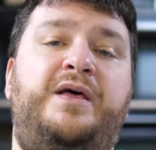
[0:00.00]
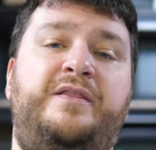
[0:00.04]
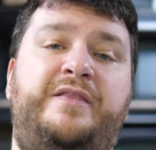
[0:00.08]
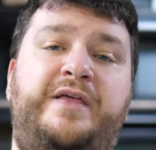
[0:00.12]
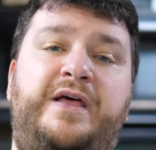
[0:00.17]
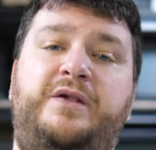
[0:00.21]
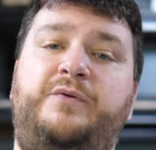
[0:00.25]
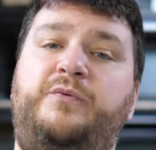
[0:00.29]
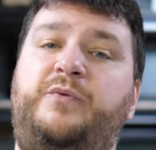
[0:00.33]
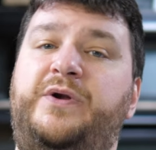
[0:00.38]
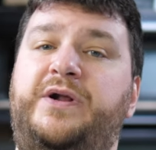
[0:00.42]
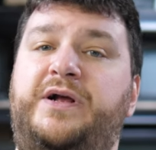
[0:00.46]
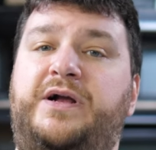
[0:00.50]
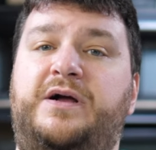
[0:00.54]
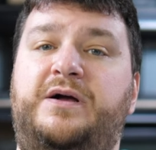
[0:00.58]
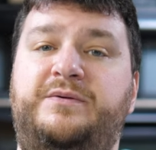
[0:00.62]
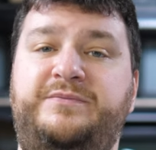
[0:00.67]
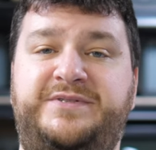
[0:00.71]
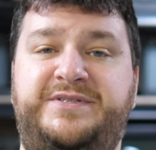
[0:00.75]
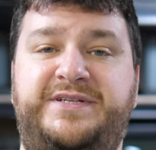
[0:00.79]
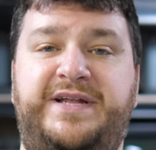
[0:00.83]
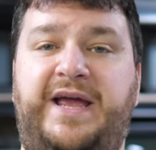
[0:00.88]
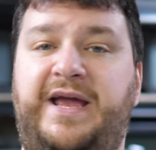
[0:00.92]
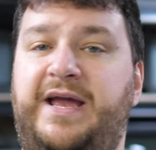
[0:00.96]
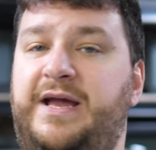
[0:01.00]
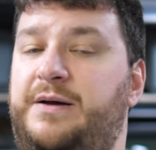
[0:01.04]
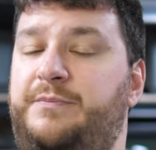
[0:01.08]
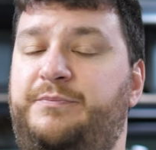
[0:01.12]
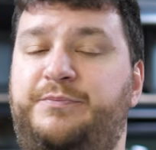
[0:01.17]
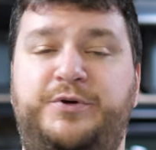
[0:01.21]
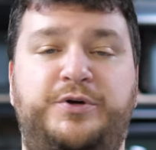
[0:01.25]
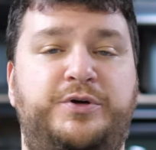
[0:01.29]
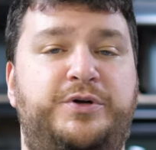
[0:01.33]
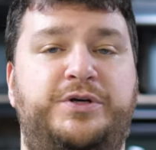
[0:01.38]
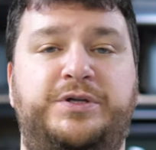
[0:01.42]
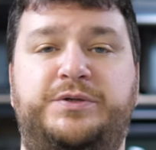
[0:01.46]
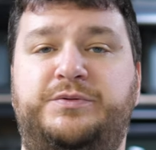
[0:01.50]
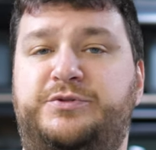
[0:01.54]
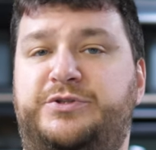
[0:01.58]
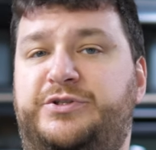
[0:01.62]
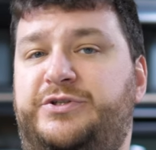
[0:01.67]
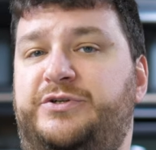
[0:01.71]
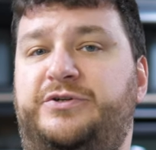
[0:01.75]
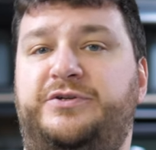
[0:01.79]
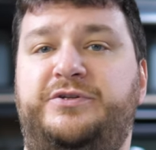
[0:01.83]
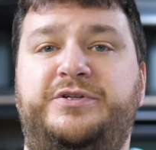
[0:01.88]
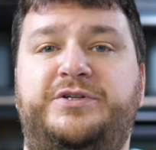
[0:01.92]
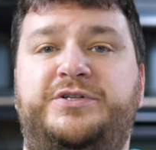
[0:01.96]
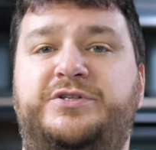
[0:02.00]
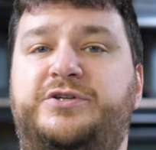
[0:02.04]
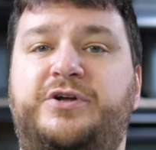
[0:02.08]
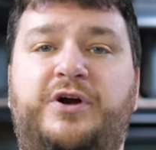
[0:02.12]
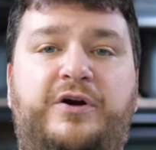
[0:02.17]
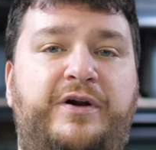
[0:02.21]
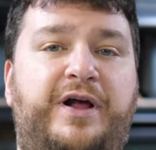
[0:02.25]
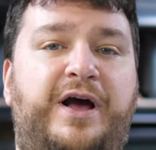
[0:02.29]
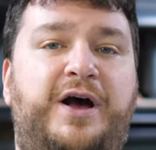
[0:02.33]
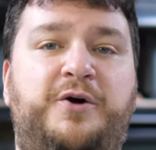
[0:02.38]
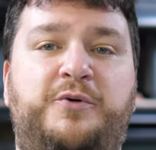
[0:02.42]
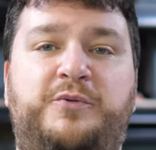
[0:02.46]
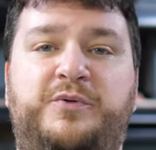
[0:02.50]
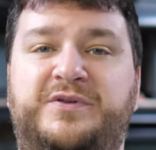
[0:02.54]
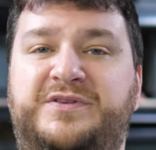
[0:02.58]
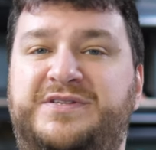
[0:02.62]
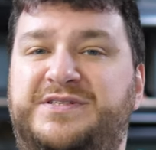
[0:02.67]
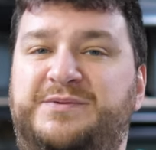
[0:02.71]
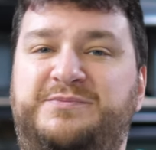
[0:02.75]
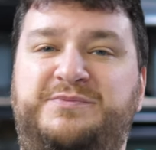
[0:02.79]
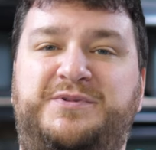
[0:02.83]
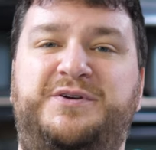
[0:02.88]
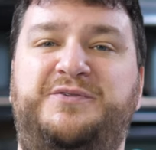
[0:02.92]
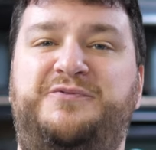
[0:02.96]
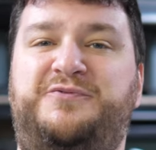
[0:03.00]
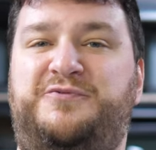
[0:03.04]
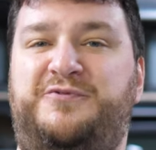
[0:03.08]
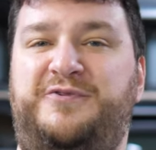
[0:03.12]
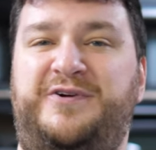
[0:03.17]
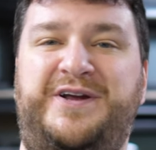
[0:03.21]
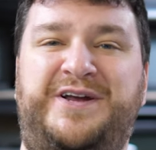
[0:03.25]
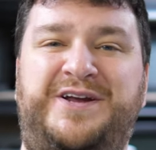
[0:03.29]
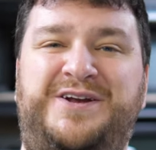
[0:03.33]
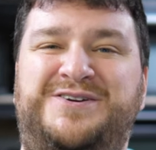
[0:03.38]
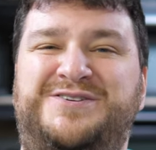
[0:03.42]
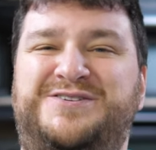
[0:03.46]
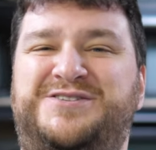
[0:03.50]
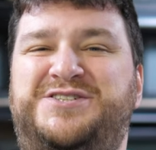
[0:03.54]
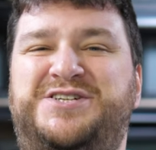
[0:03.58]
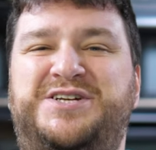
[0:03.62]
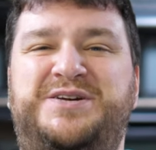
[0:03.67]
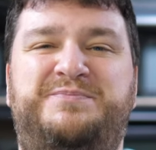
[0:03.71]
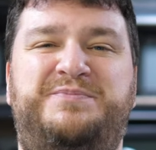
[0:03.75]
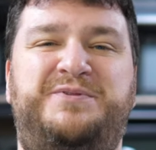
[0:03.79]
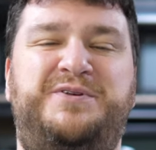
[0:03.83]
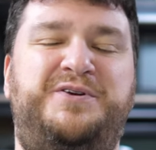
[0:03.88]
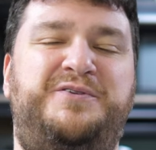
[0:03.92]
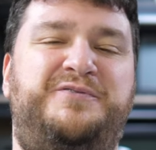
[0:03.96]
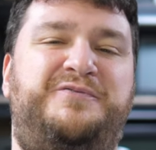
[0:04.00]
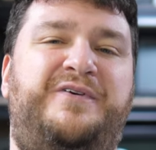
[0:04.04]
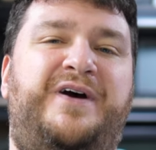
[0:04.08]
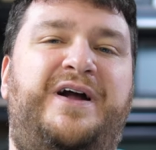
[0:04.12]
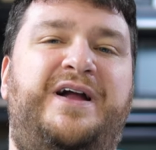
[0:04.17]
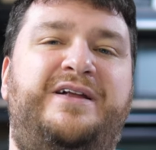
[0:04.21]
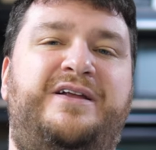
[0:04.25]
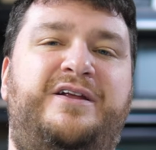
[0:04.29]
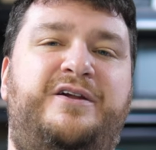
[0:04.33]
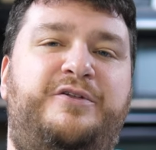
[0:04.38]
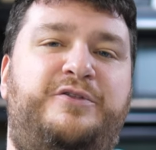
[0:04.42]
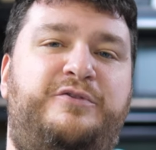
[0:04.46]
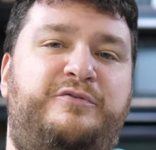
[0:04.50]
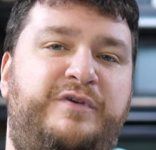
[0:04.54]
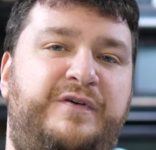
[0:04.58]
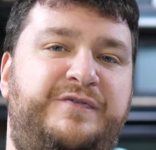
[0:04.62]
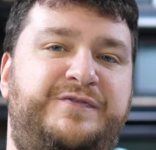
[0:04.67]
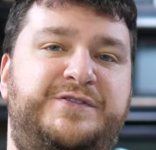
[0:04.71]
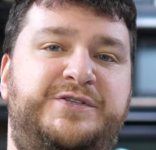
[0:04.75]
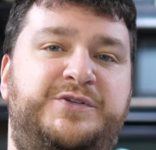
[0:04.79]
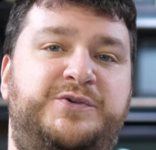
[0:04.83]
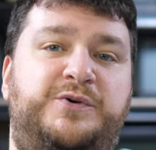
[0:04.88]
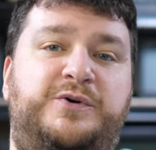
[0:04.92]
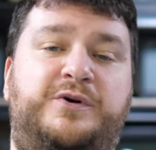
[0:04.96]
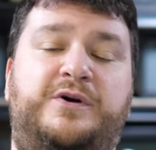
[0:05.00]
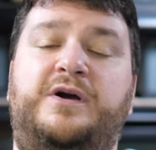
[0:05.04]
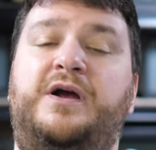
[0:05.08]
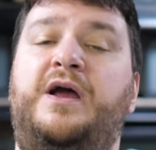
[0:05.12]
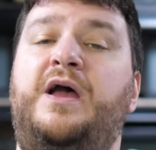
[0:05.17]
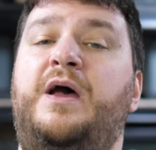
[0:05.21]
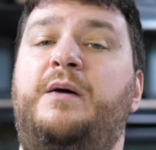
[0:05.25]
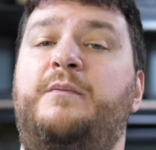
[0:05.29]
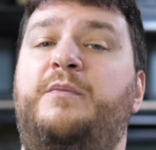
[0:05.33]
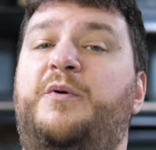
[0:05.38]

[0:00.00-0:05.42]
Then when it comes to AMP, you could certainly start out with something free or cheap that you find at a thrift store,